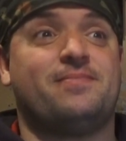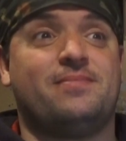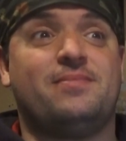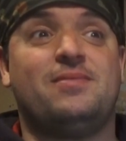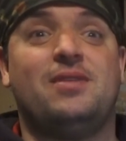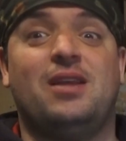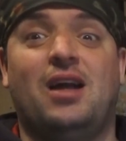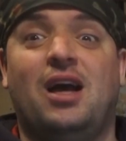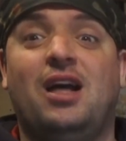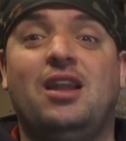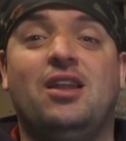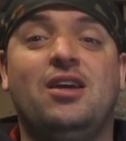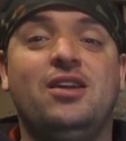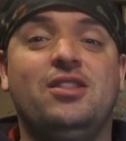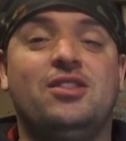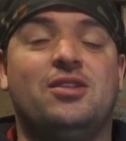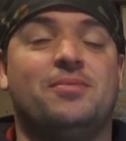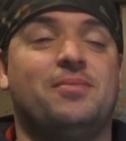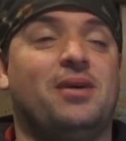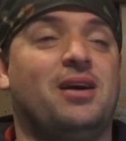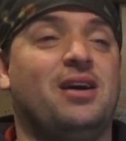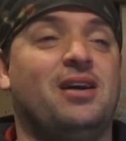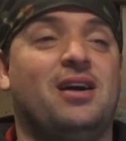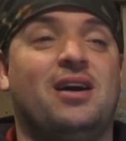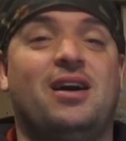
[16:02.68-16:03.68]
I like them.
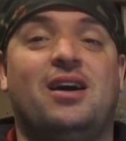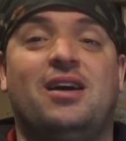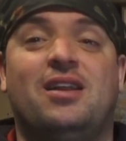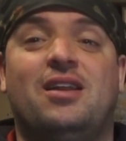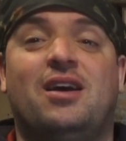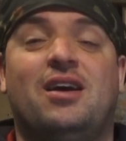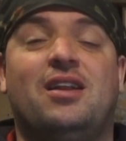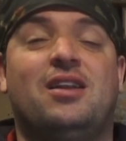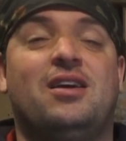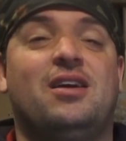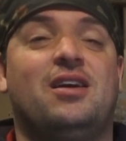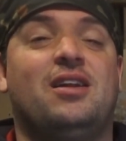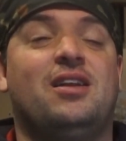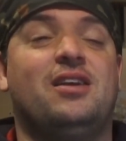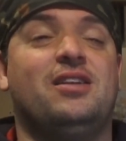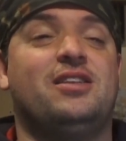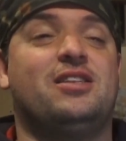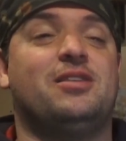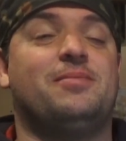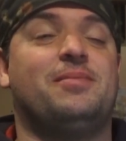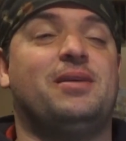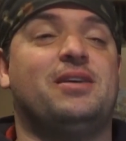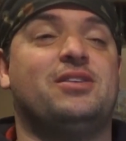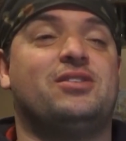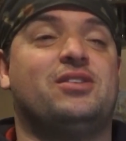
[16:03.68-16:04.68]
I like
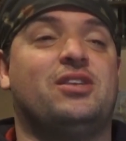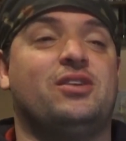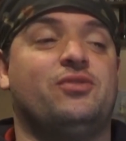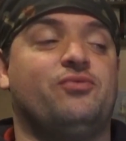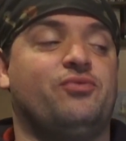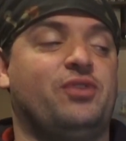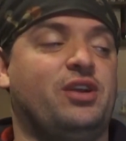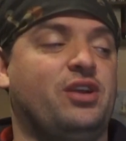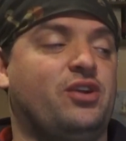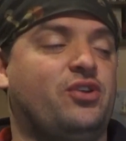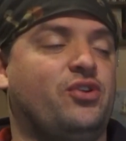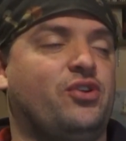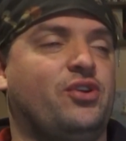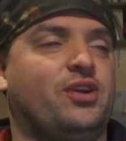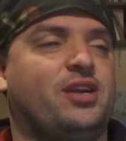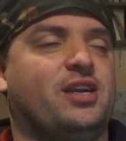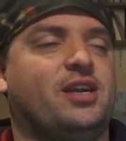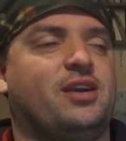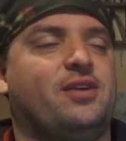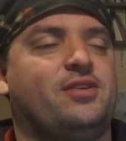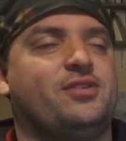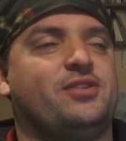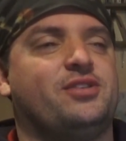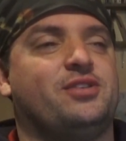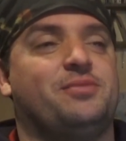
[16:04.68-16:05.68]
them as like recurring characters.